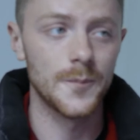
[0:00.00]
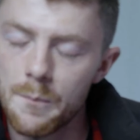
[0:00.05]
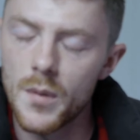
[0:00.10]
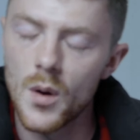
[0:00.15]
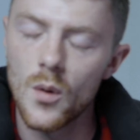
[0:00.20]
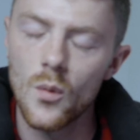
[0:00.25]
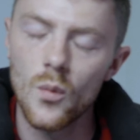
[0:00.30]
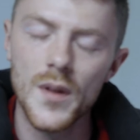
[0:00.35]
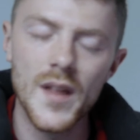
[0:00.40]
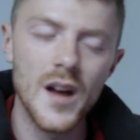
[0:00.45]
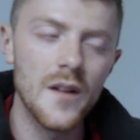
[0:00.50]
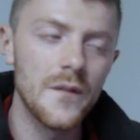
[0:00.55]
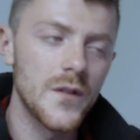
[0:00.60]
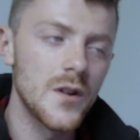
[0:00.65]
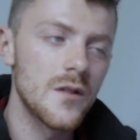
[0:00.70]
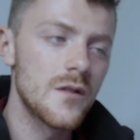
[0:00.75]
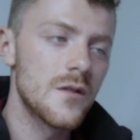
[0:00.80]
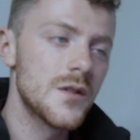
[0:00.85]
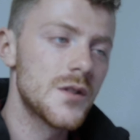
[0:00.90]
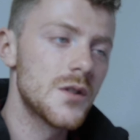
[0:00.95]
But without
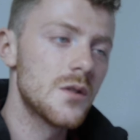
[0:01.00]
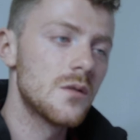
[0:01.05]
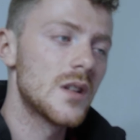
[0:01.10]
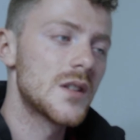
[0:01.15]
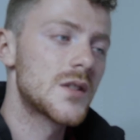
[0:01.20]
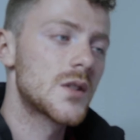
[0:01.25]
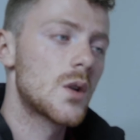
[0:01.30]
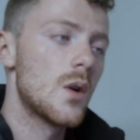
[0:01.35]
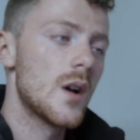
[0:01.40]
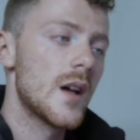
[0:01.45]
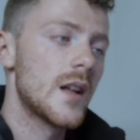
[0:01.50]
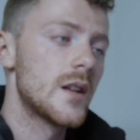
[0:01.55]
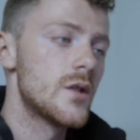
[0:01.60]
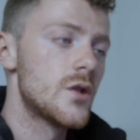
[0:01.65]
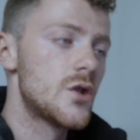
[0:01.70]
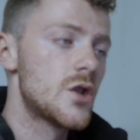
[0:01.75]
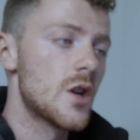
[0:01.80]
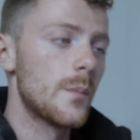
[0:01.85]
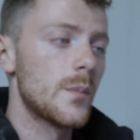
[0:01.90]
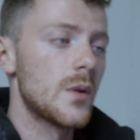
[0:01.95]
further ado, let's go ahead
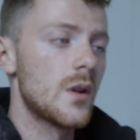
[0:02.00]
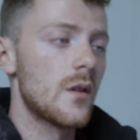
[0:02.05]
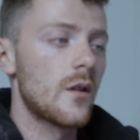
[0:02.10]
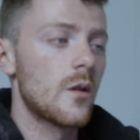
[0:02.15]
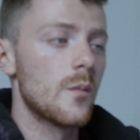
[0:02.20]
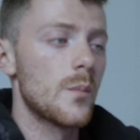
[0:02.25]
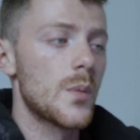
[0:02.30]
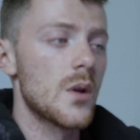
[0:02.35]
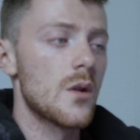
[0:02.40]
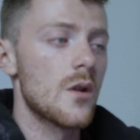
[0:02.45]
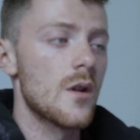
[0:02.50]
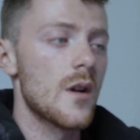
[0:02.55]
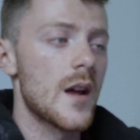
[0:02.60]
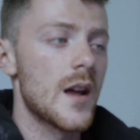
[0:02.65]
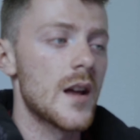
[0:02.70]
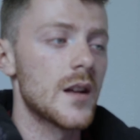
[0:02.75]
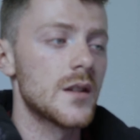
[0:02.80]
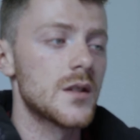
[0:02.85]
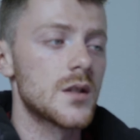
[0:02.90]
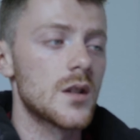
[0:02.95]
and jump into the computer
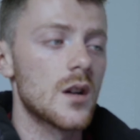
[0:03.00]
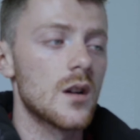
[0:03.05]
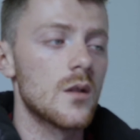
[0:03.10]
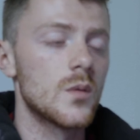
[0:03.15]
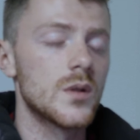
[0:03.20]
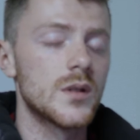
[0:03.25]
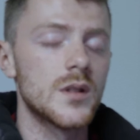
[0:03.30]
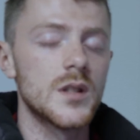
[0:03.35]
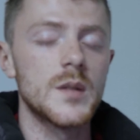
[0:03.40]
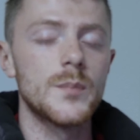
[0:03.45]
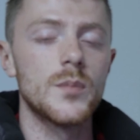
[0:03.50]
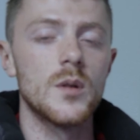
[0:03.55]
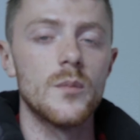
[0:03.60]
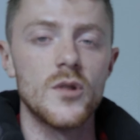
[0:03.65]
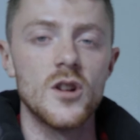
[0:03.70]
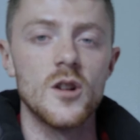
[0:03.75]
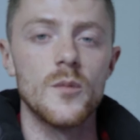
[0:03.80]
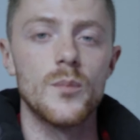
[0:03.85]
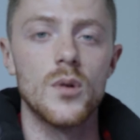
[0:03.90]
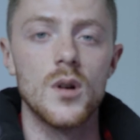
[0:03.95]
and start with this
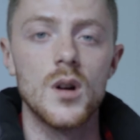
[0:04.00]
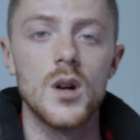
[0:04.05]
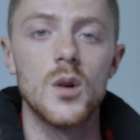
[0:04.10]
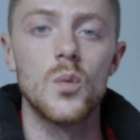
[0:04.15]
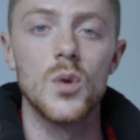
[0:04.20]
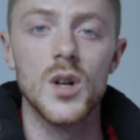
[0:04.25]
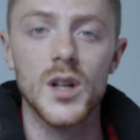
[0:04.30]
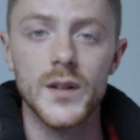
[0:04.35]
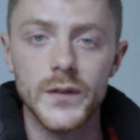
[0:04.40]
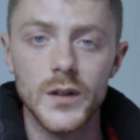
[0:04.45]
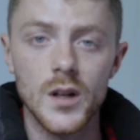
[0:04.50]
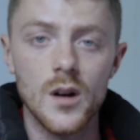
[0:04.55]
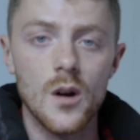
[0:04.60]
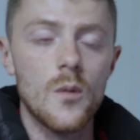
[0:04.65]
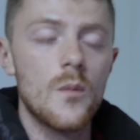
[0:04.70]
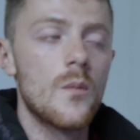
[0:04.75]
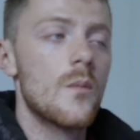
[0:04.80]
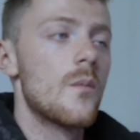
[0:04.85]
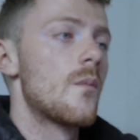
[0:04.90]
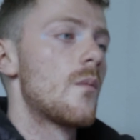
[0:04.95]
Premeire Pro workflow.